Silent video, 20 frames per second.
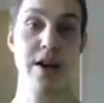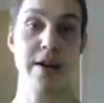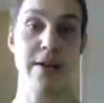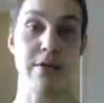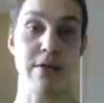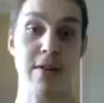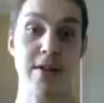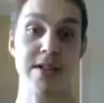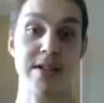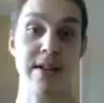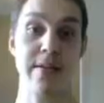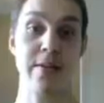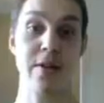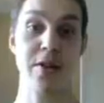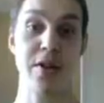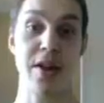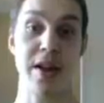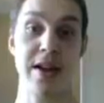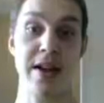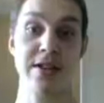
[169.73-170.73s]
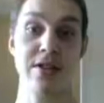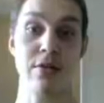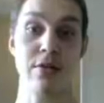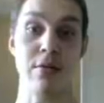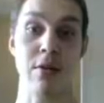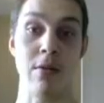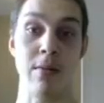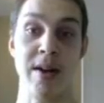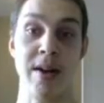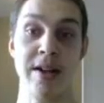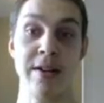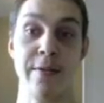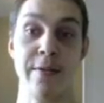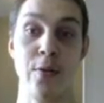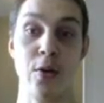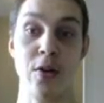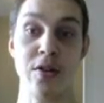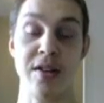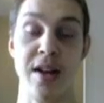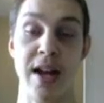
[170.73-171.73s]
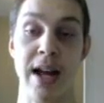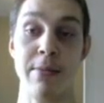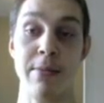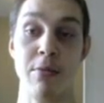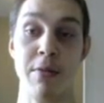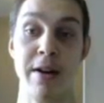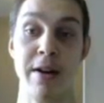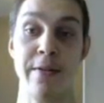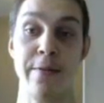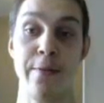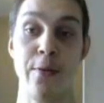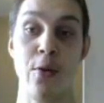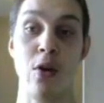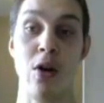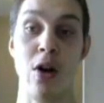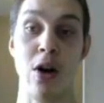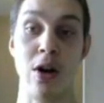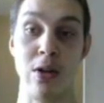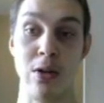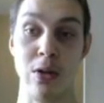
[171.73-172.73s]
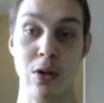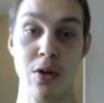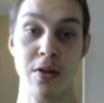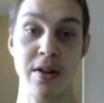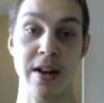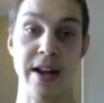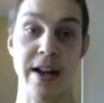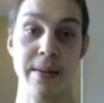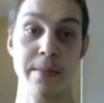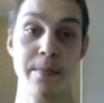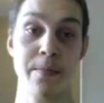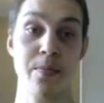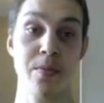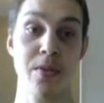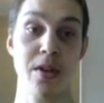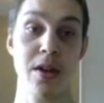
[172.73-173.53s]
"For whatsoever things were written aforetime were written for our learning,